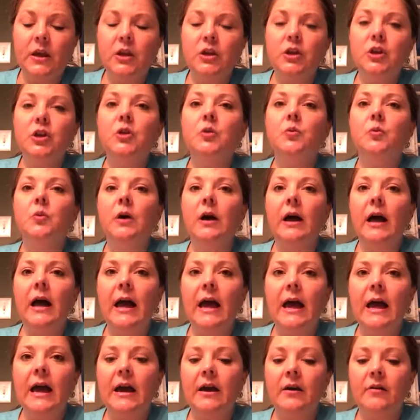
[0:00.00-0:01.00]
You will
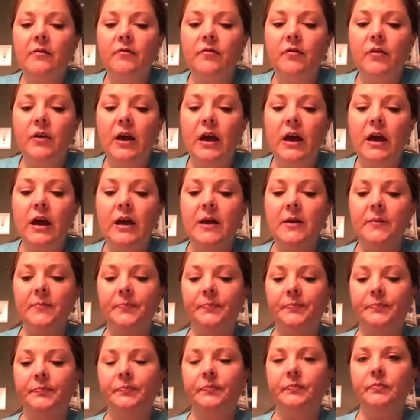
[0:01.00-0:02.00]
have
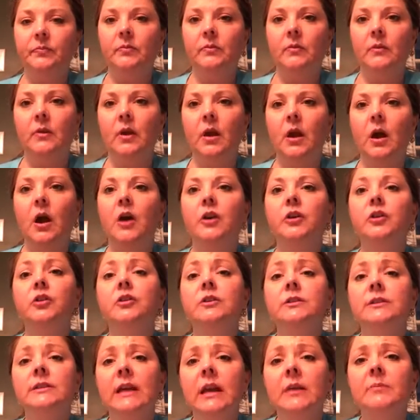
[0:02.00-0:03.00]
on your
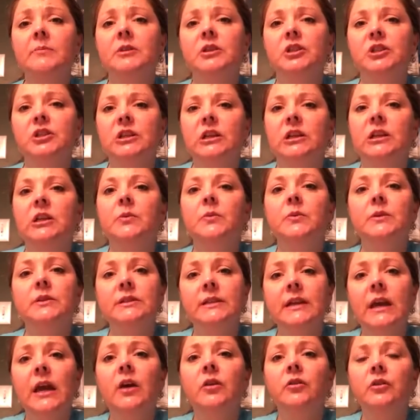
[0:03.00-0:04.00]
assignment sheet, it will
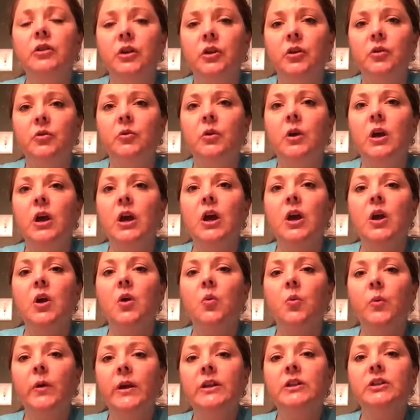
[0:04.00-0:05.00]
tell you
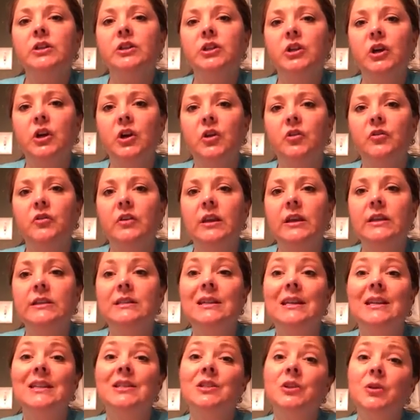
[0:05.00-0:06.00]
when to turn things
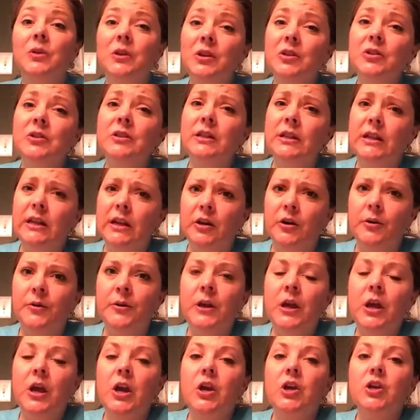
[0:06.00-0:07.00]
in. So here's the deal.
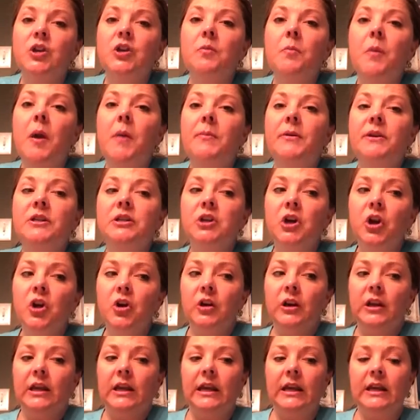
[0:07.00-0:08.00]
You may be
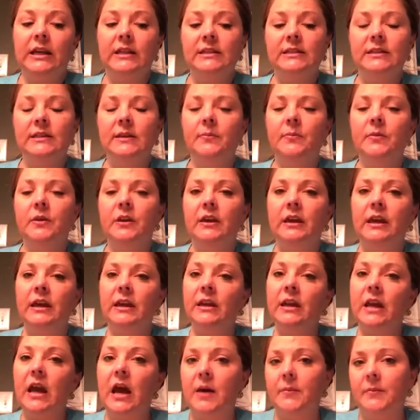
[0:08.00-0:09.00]
turning in something
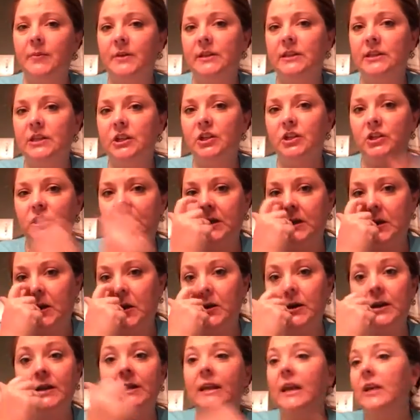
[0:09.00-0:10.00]
in composition
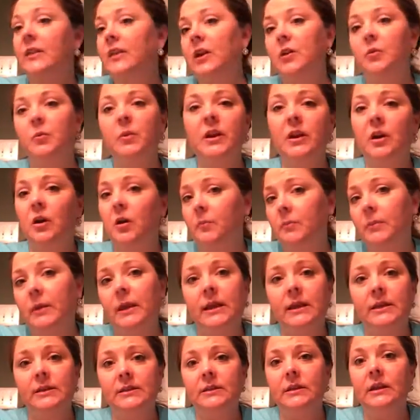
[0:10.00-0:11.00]
on a day that we don't
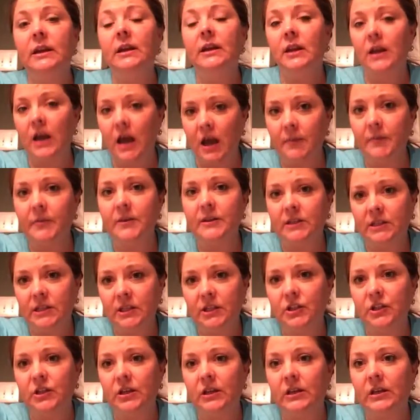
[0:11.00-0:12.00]
meet in
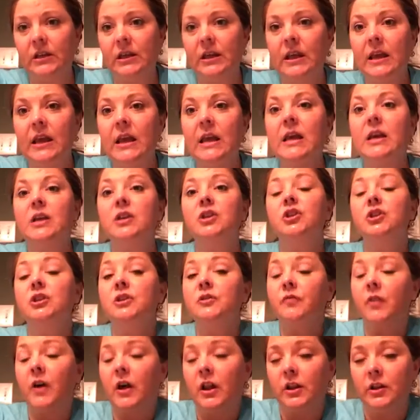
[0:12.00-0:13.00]
composition.
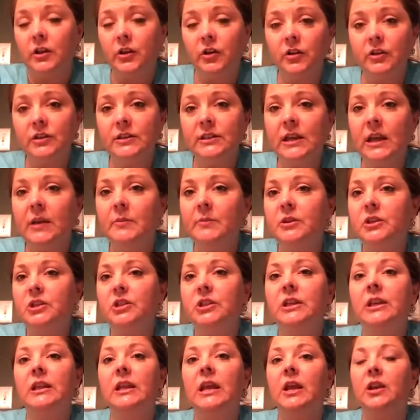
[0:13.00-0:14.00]
Just follow your assignment
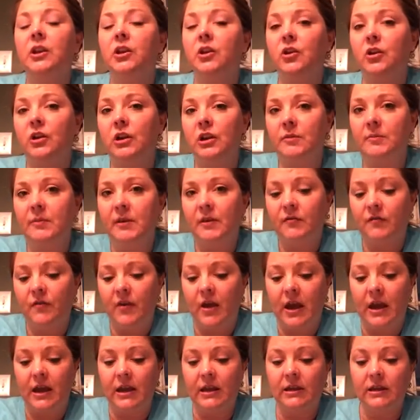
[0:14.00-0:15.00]
sheet and you're going to be
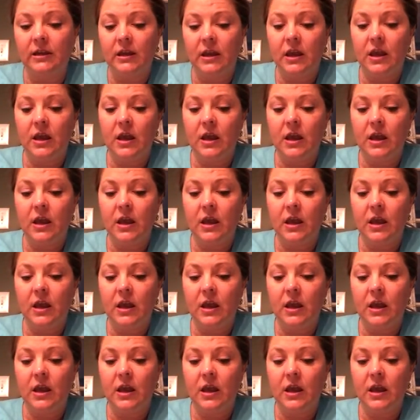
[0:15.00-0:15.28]
fine.